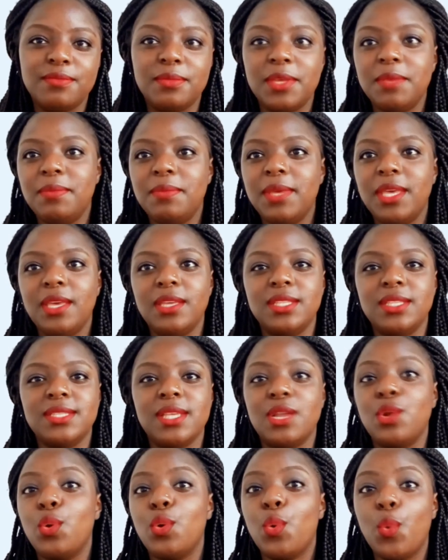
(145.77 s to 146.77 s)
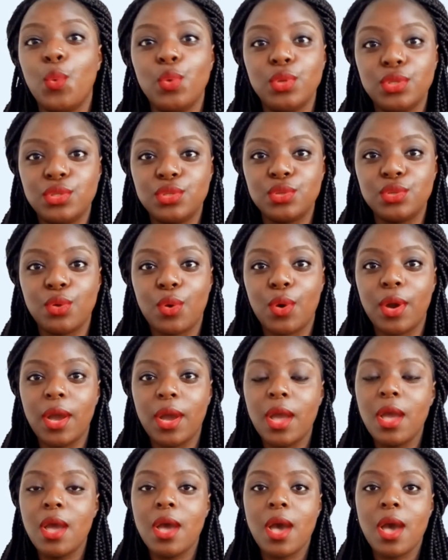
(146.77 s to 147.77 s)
Maybe it's an old song,